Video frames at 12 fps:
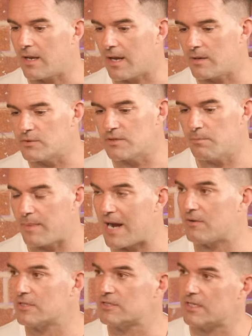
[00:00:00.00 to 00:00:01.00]
And it was
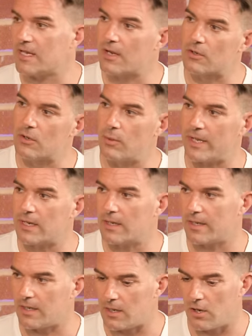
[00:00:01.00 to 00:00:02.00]
embarrassing how
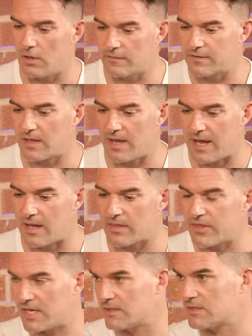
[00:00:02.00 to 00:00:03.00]
quickly after that
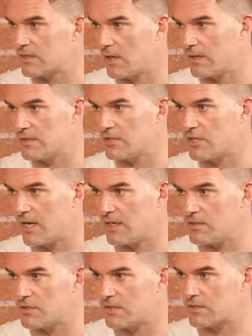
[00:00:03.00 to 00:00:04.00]
things started to
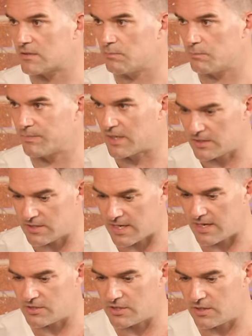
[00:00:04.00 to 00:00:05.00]
change. It's because
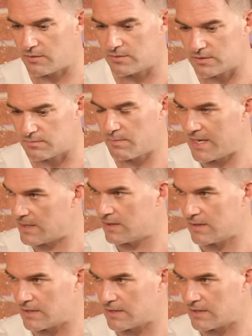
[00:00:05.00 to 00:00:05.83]
the energy I was making